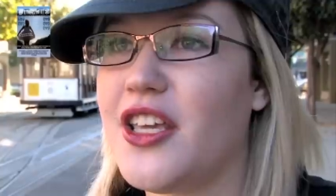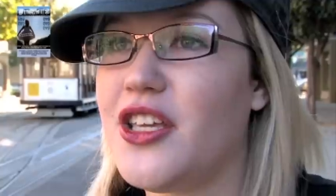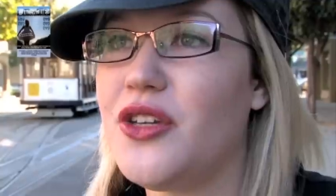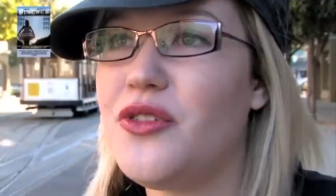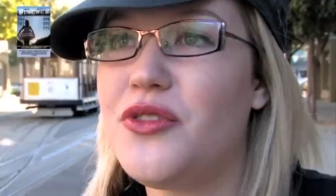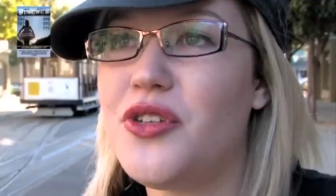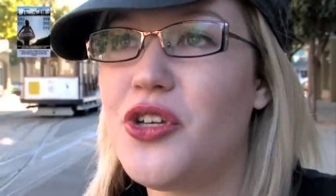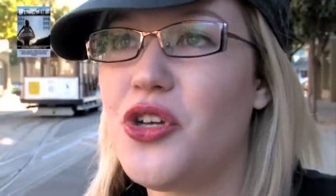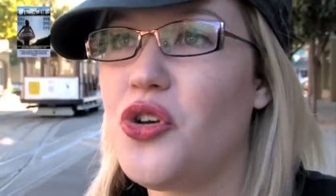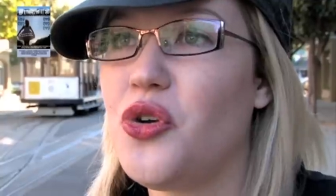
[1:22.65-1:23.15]

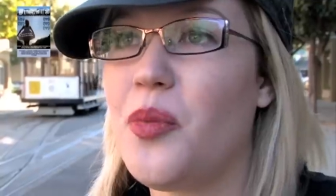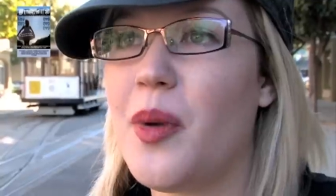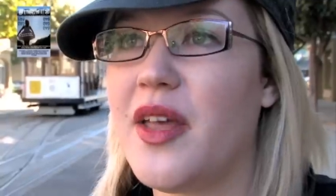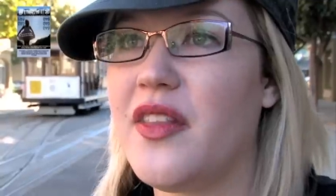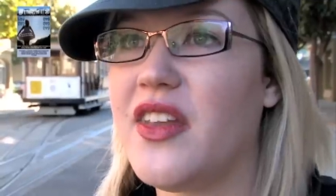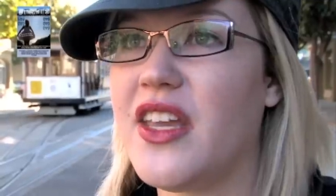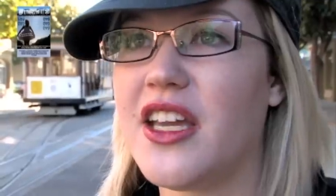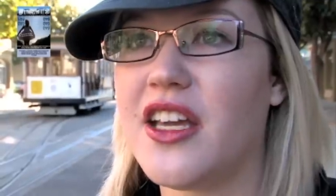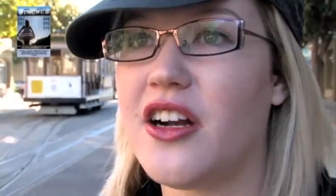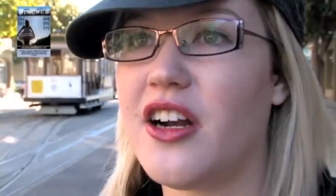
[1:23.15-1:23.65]
YouTube
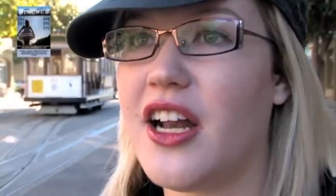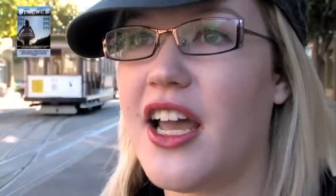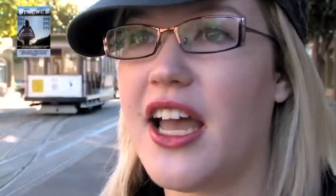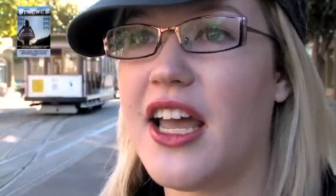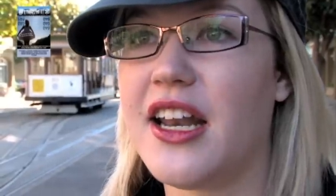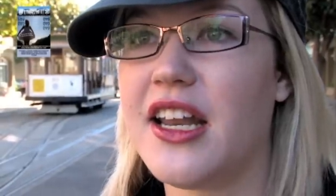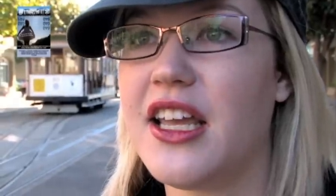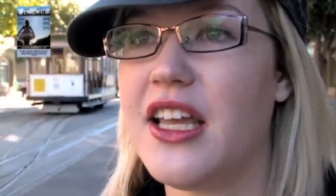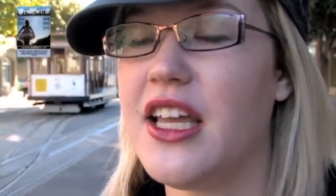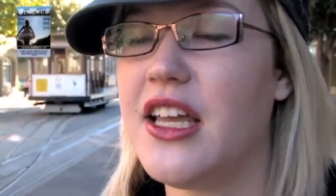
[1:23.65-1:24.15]
and the
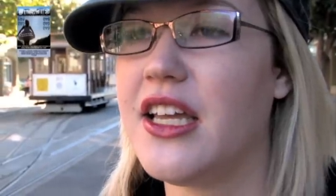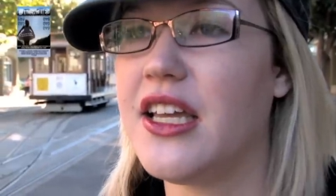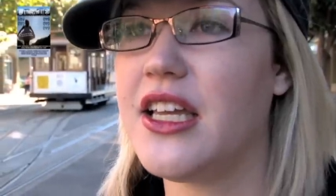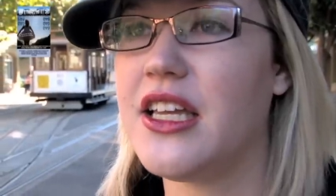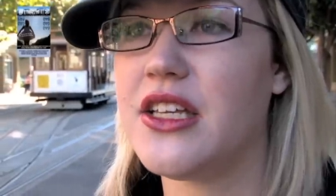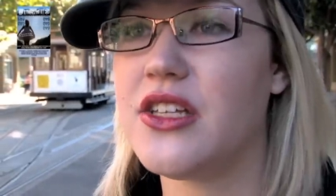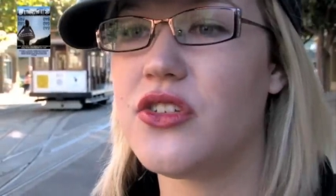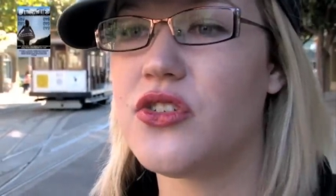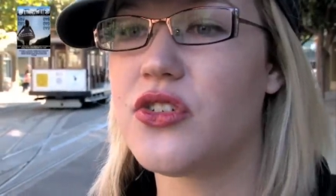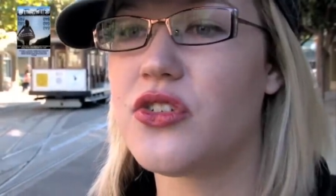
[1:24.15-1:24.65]
internet
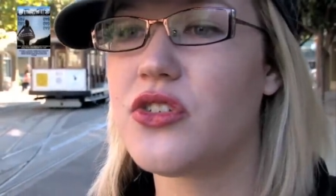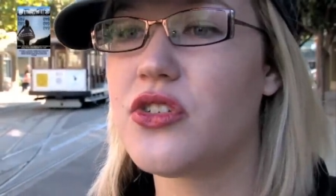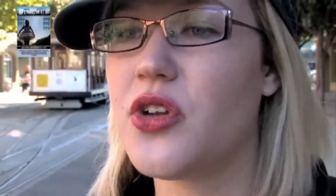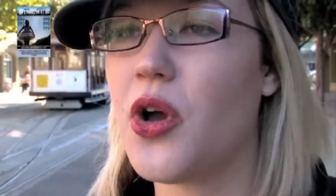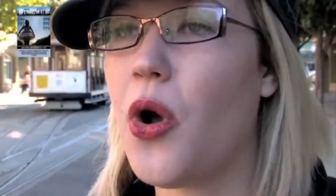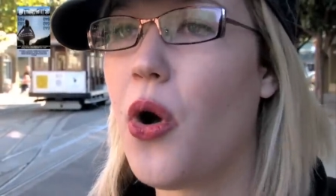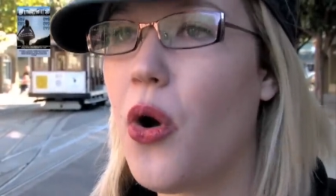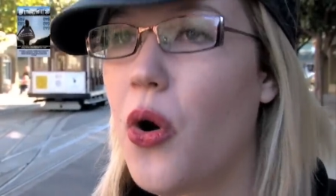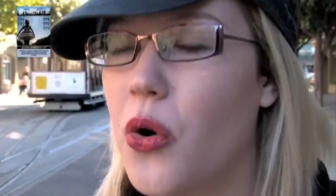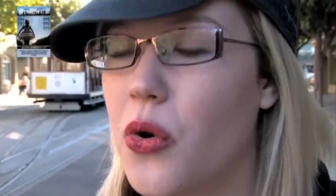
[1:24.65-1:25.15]
is
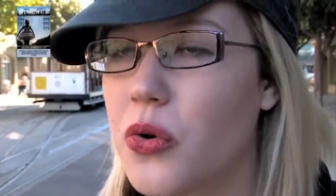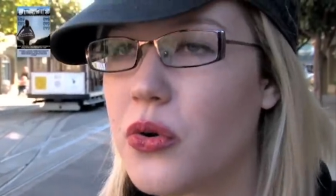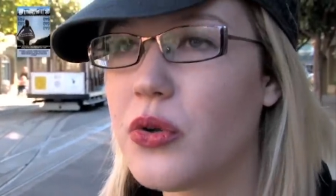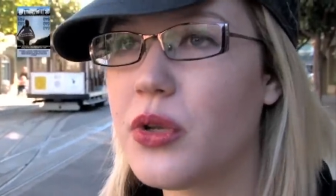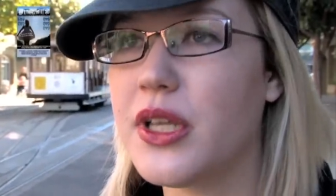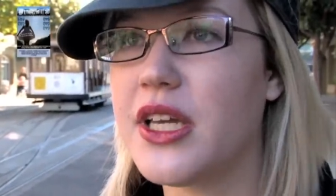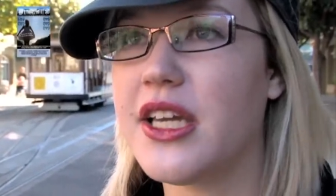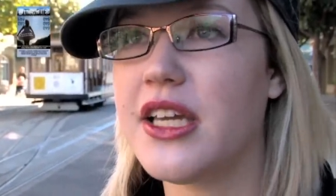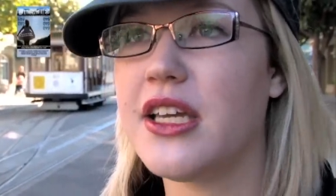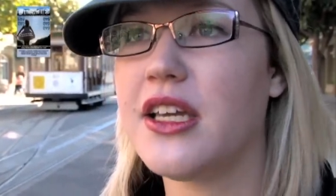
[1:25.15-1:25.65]

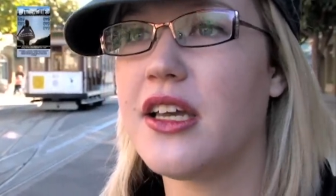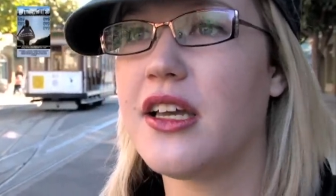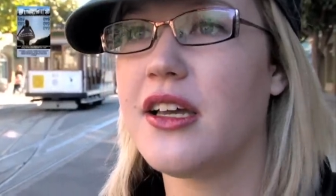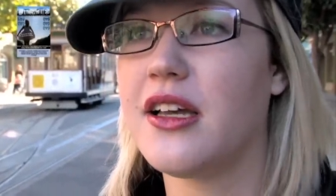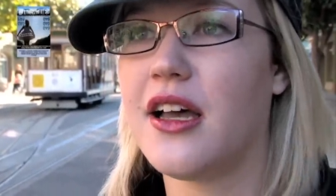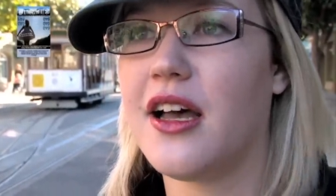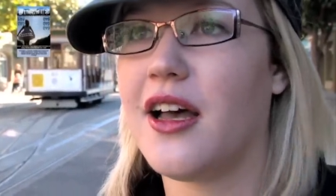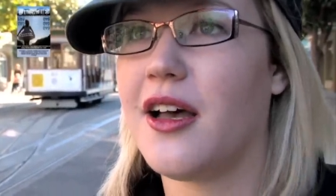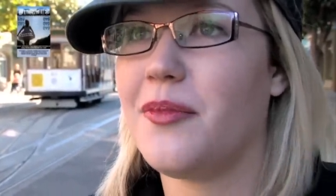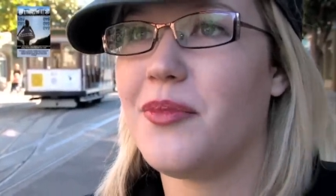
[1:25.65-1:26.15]
totally
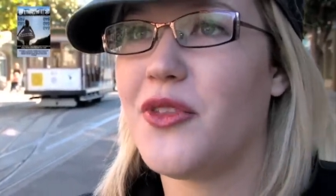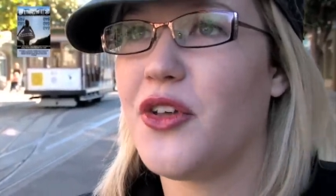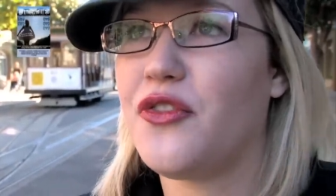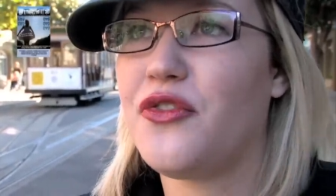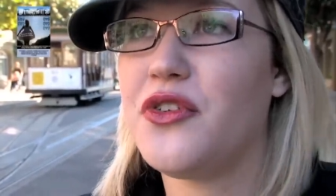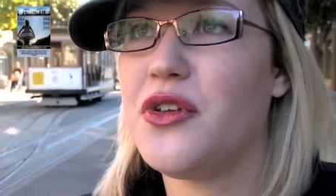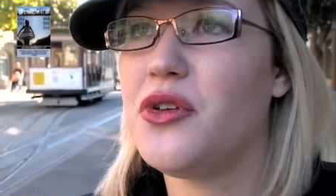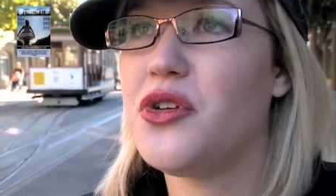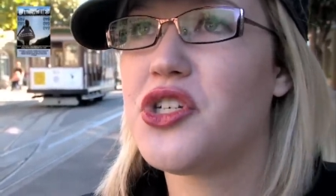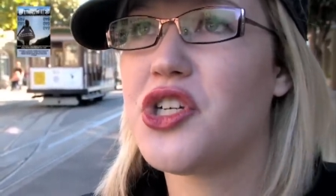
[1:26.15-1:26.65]
um, the
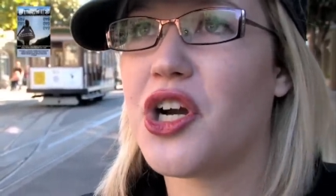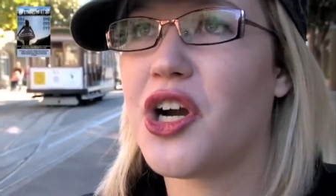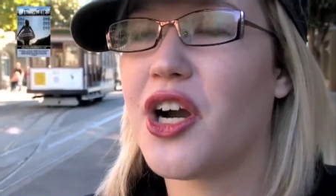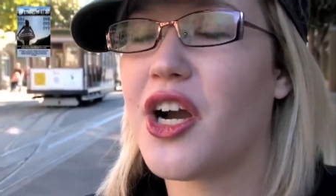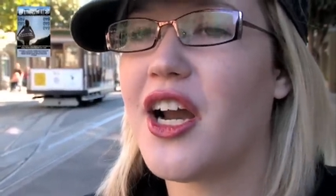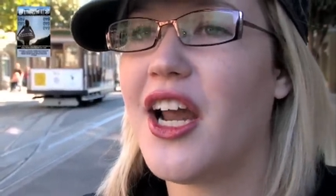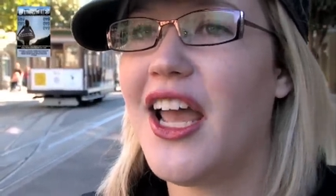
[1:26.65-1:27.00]
future.